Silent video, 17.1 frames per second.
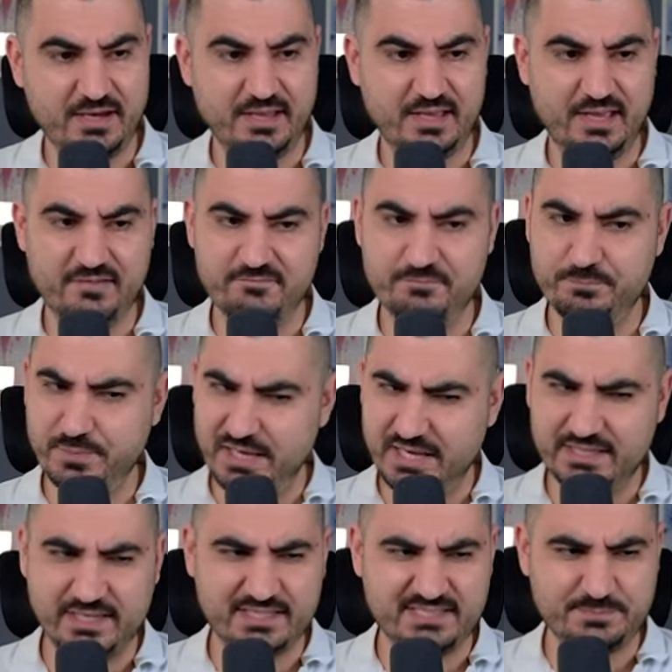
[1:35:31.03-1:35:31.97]
and I have
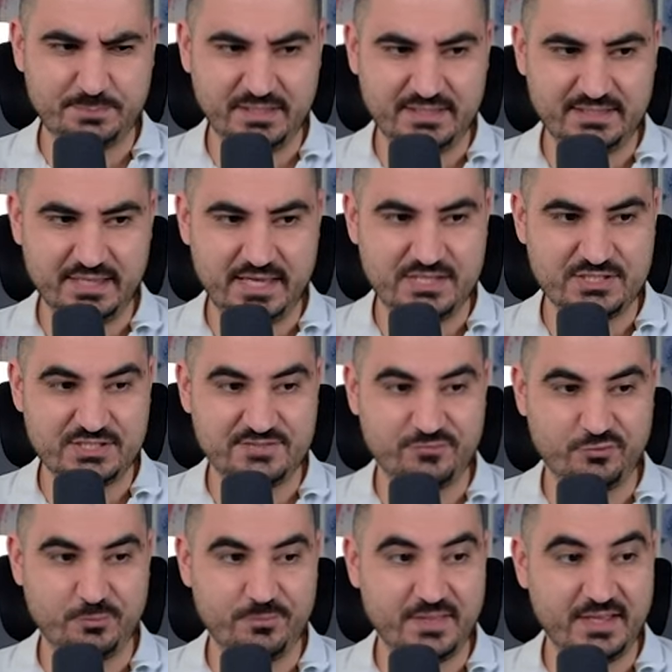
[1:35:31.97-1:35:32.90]
big
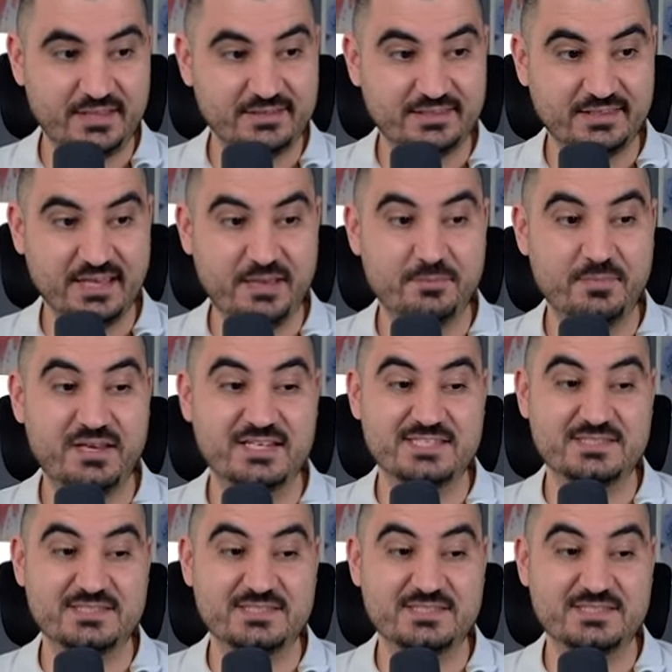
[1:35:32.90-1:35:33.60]
expectations from that game,